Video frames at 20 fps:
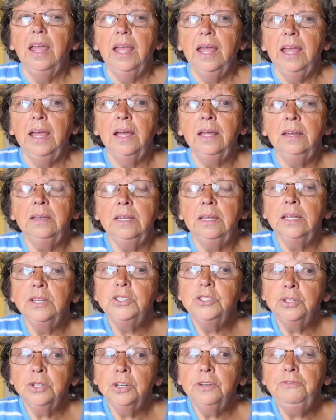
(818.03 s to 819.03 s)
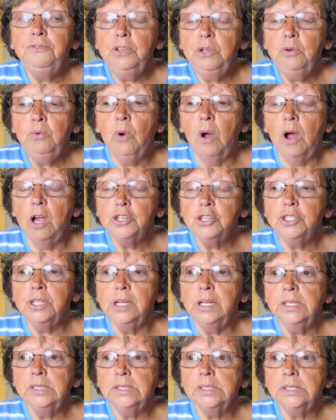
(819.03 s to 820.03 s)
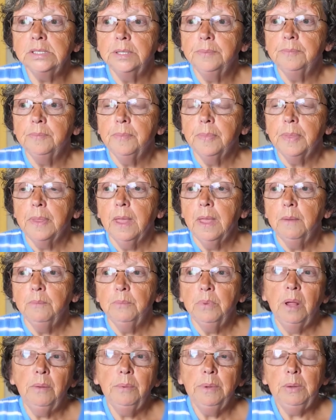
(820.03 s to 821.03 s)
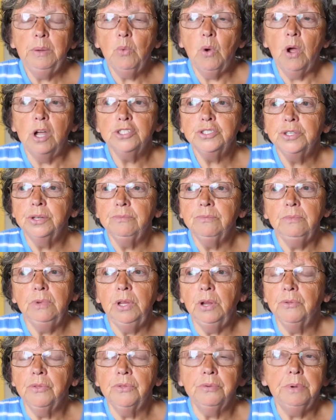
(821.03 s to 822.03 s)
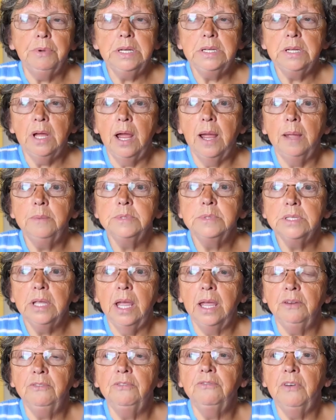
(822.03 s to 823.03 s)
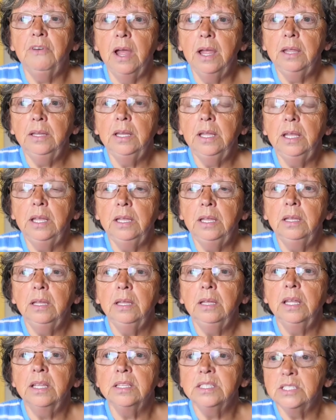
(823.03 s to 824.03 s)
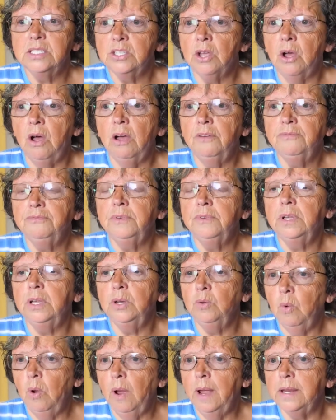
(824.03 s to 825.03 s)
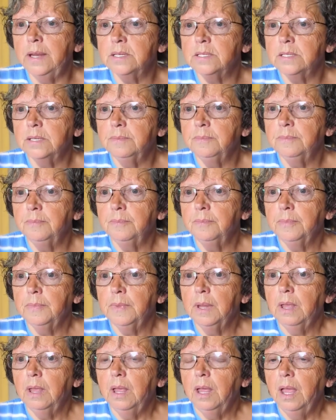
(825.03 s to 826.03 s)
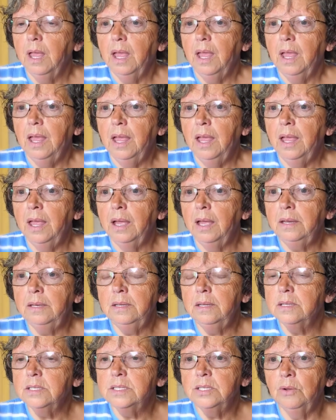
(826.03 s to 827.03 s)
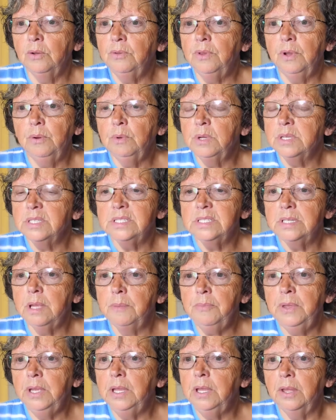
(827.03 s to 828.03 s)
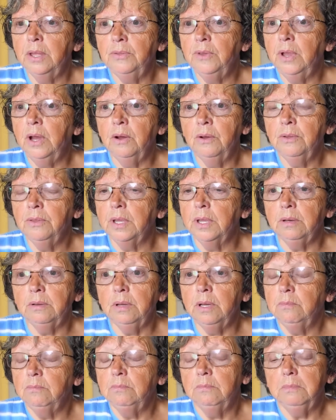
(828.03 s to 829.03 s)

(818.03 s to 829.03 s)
And it took a few washings, probably washed it, 3 times, and finally it's soft and white. And so there was something in there that,